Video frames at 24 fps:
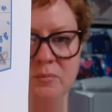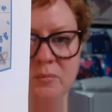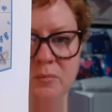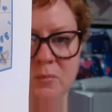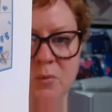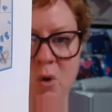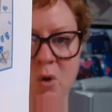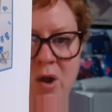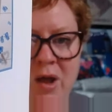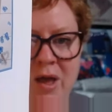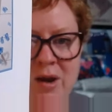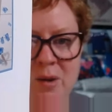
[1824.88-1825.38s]

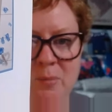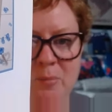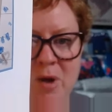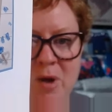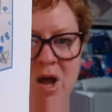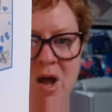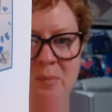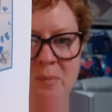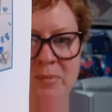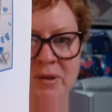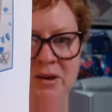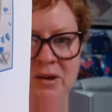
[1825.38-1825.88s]
will kind of
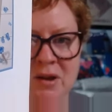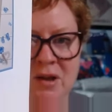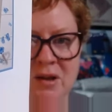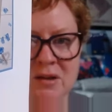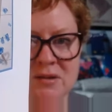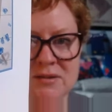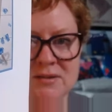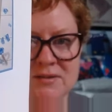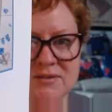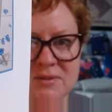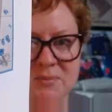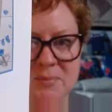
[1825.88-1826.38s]
pop and
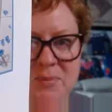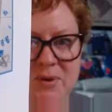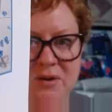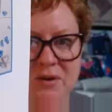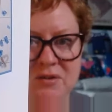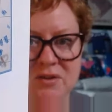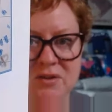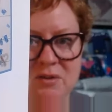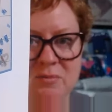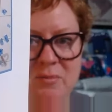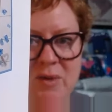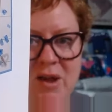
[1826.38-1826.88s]
not disappear
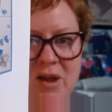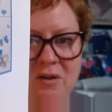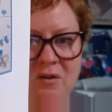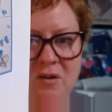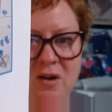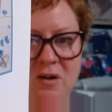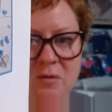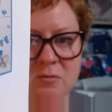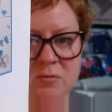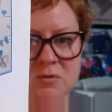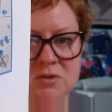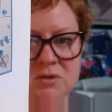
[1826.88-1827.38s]
into the
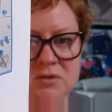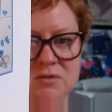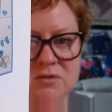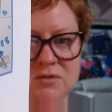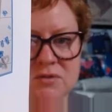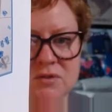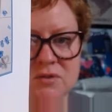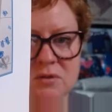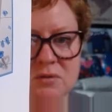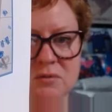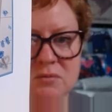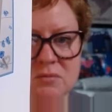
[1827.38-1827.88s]
background.
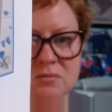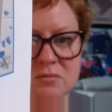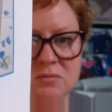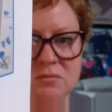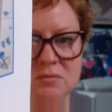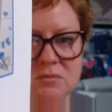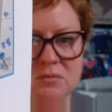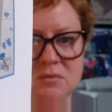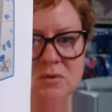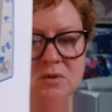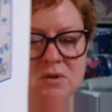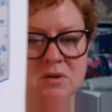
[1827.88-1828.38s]
So
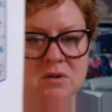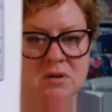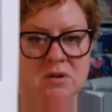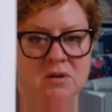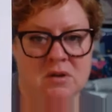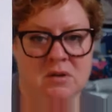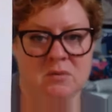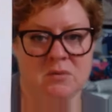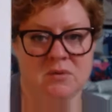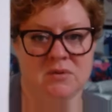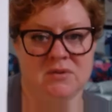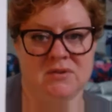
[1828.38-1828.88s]

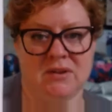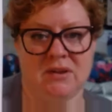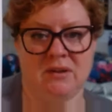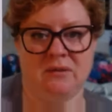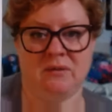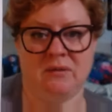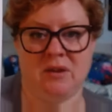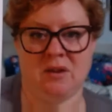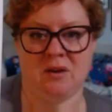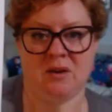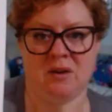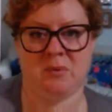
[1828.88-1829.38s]
we'll see.
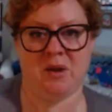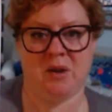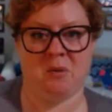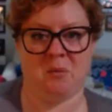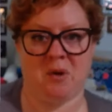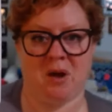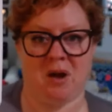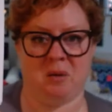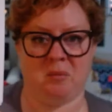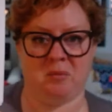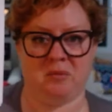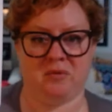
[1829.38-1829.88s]
It'll be a
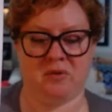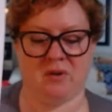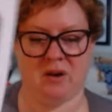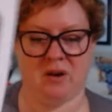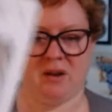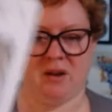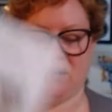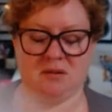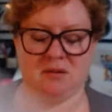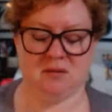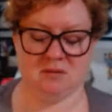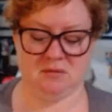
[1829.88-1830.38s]
while before
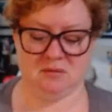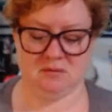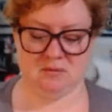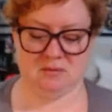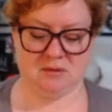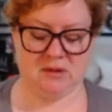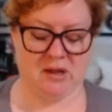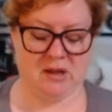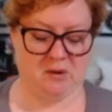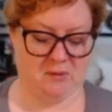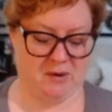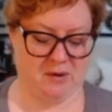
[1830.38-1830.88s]
I
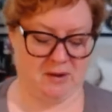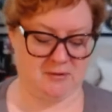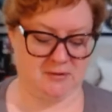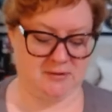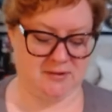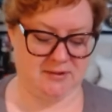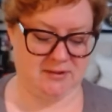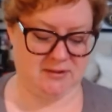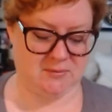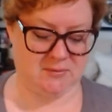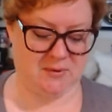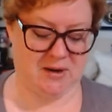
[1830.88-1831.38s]
get around
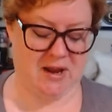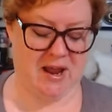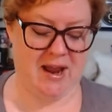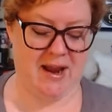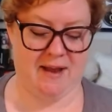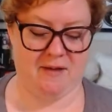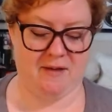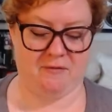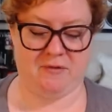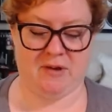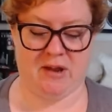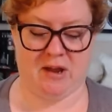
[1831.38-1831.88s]
to this one. I
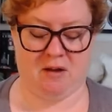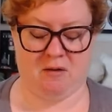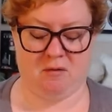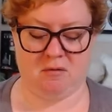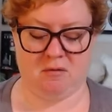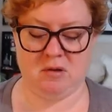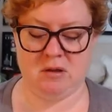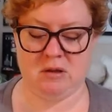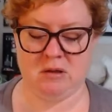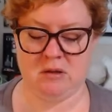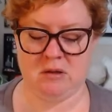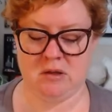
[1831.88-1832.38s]
have
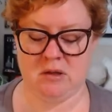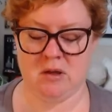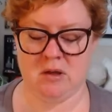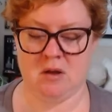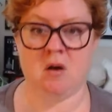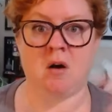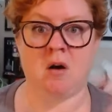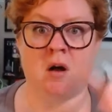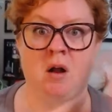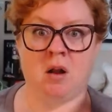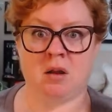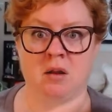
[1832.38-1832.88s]
now
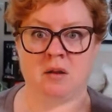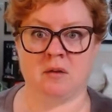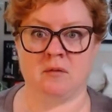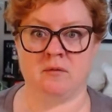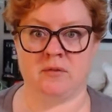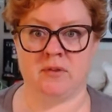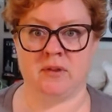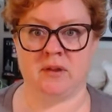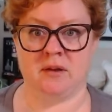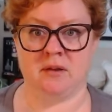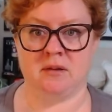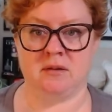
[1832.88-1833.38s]
all
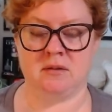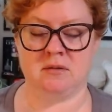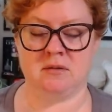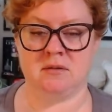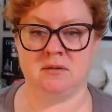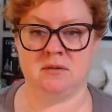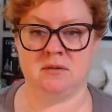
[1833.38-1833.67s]
of the